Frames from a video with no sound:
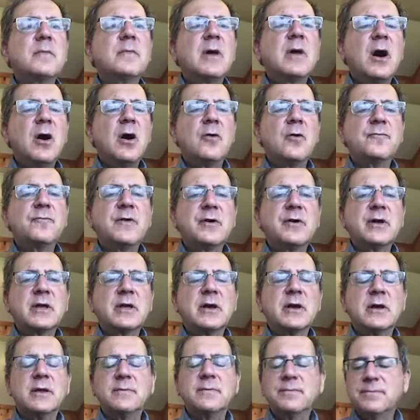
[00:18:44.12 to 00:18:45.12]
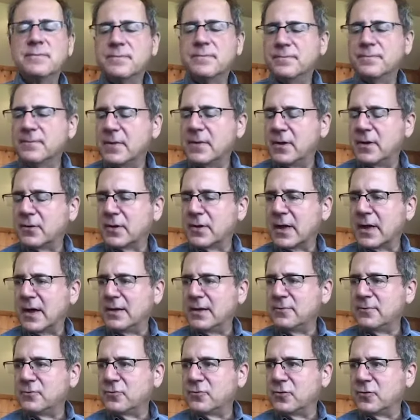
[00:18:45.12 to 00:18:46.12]
Oh, very good.
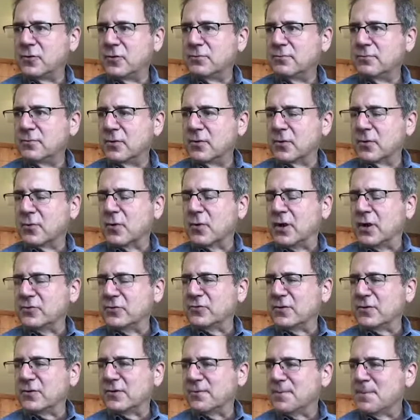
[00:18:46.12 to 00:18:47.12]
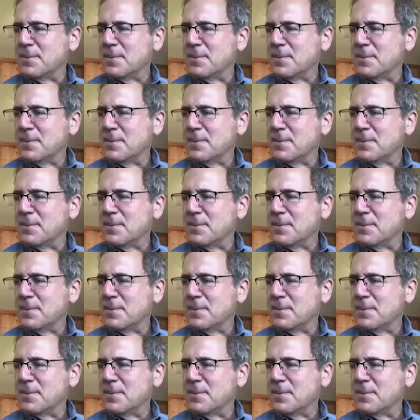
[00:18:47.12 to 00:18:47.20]
Okay, Drew, your question.